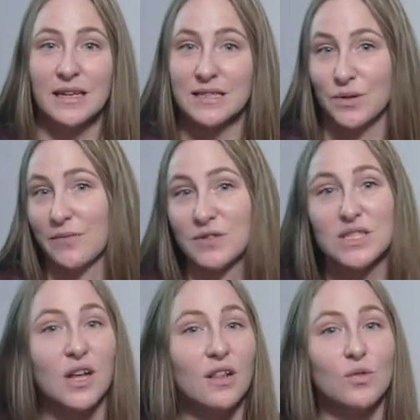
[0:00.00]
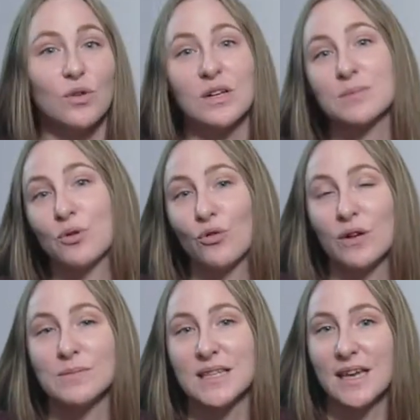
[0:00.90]
It's great for SolidWorks,
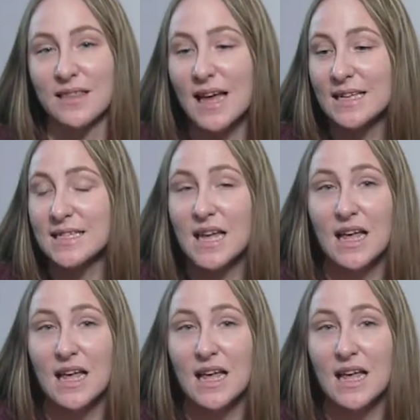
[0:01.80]
programs like that.